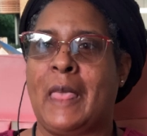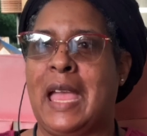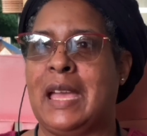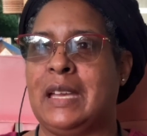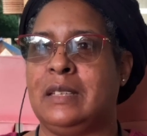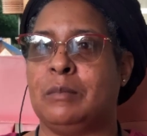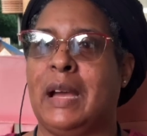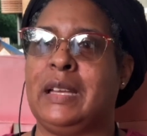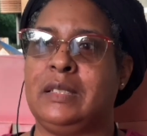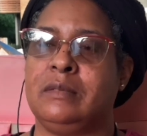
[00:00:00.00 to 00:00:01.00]
And
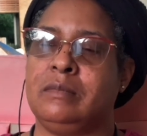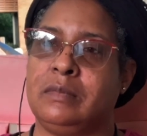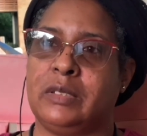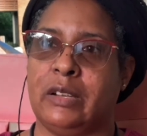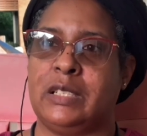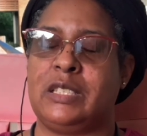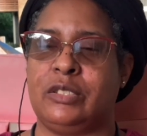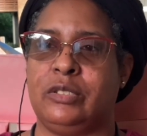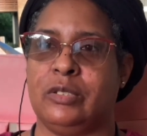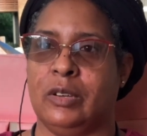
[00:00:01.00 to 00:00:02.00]
my
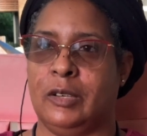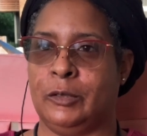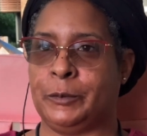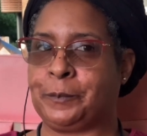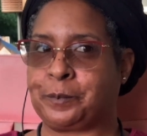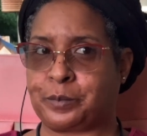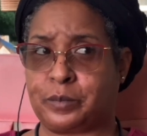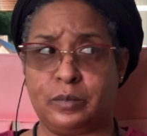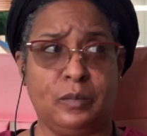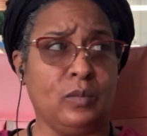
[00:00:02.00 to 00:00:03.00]
32-year-old
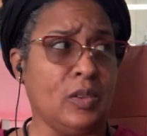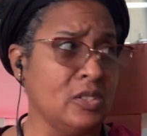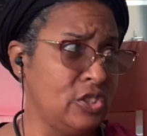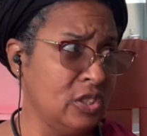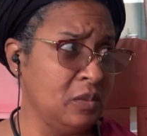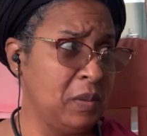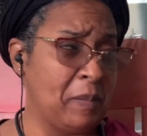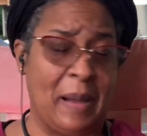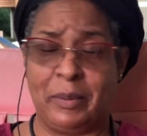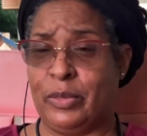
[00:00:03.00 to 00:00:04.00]
should be
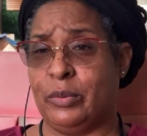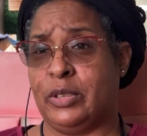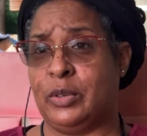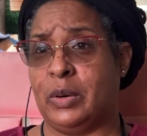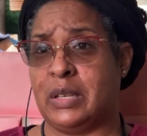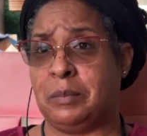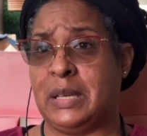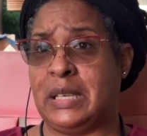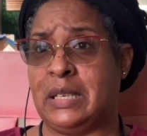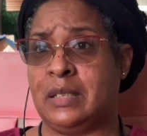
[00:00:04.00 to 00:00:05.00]
popping through the door in a
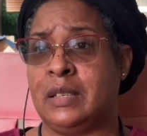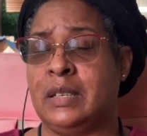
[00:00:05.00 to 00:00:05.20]
minute.